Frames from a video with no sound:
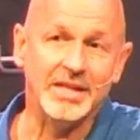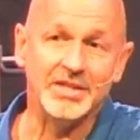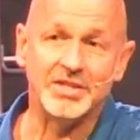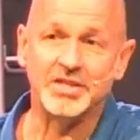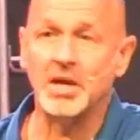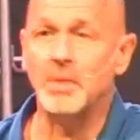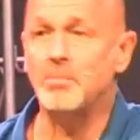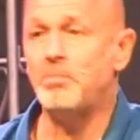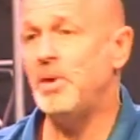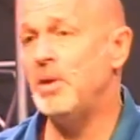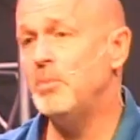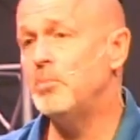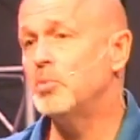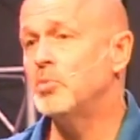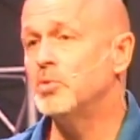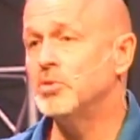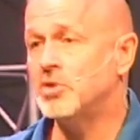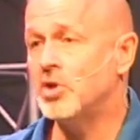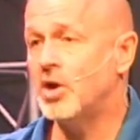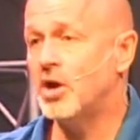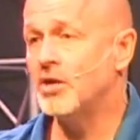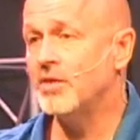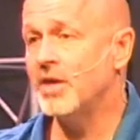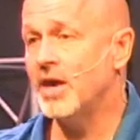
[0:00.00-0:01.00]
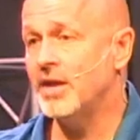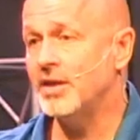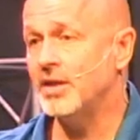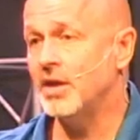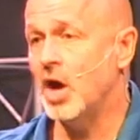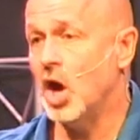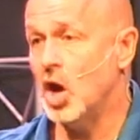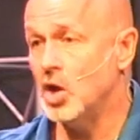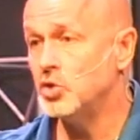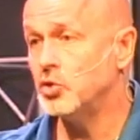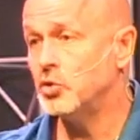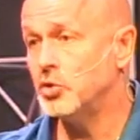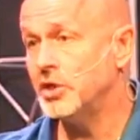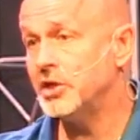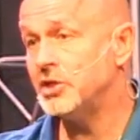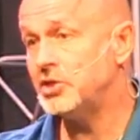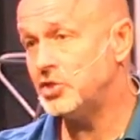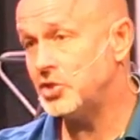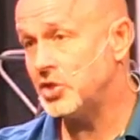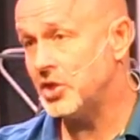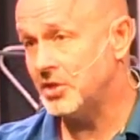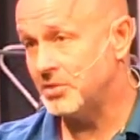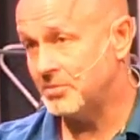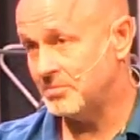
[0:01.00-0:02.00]
And some people would call that
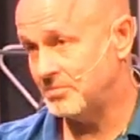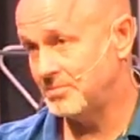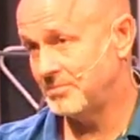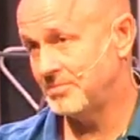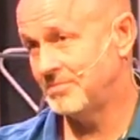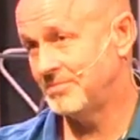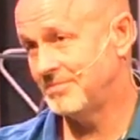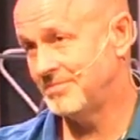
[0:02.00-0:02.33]
unchristian.